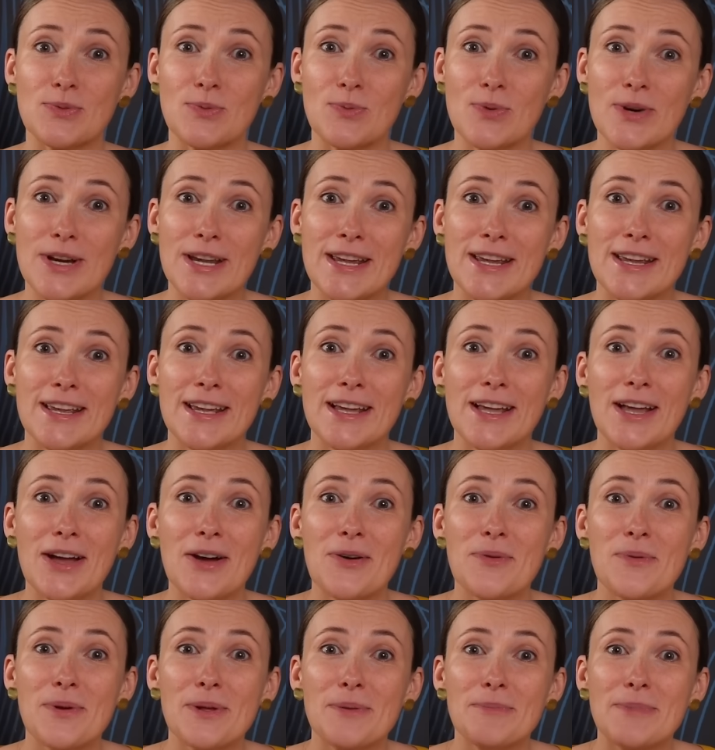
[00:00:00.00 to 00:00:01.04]
we
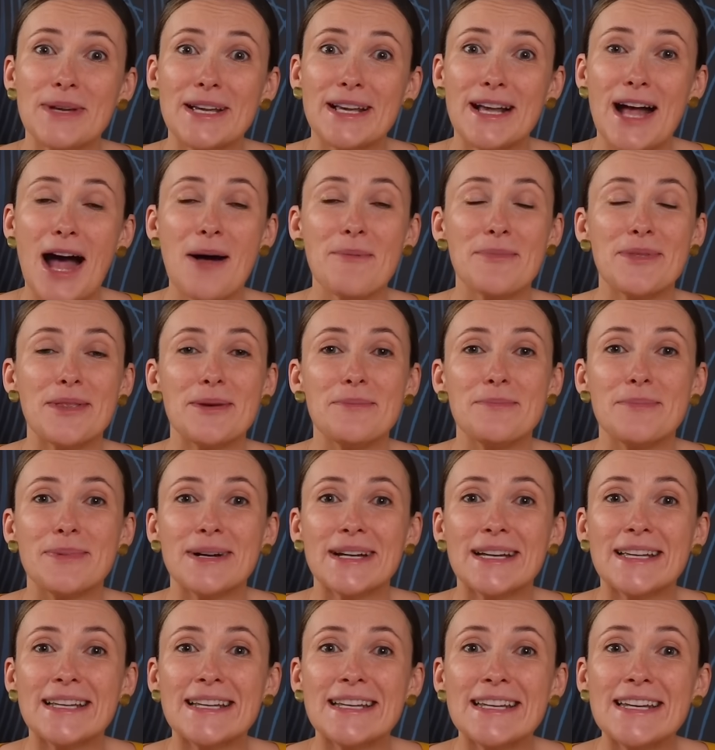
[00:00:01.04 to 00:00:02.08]
will become the
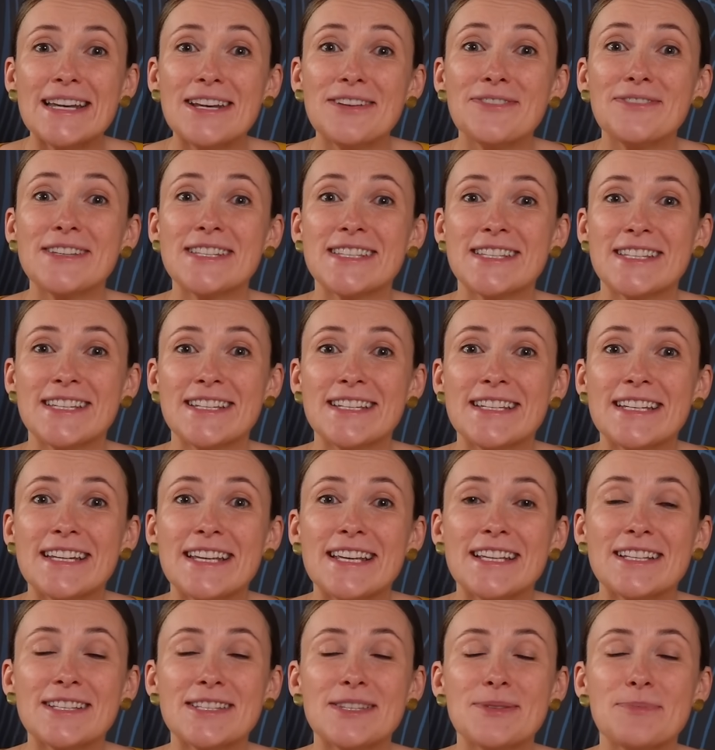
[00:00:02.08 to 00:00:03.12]
magnificent
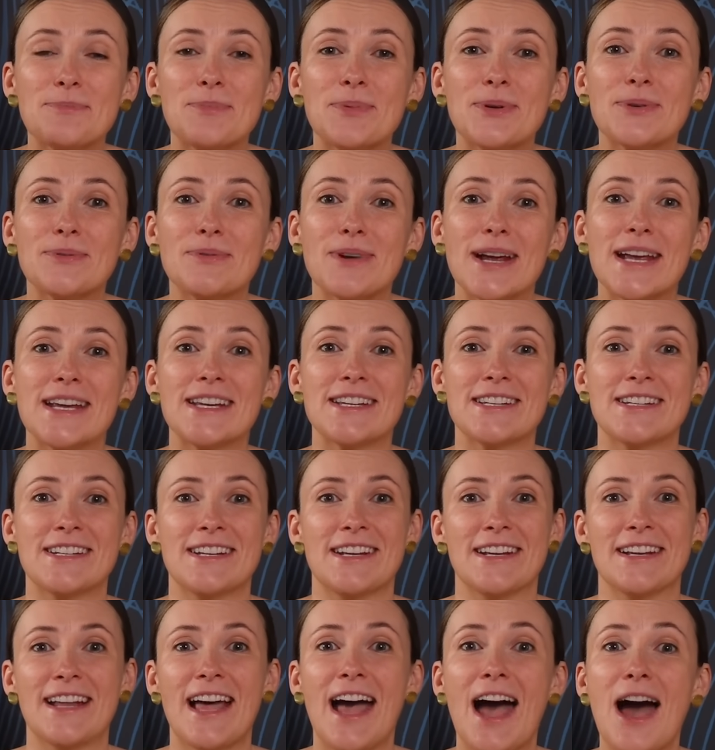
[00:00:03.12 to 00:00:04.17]

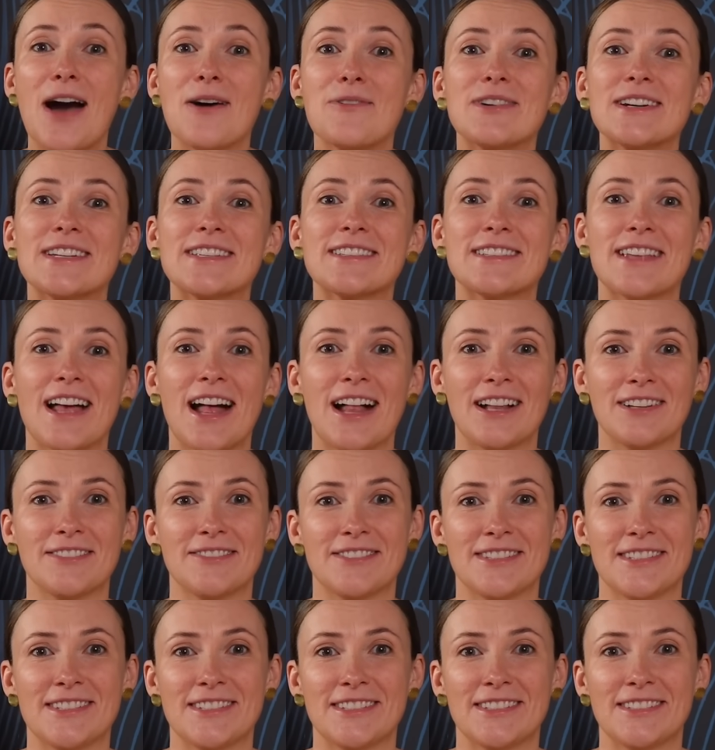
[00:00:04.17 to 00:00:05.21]
inspiration ourselves.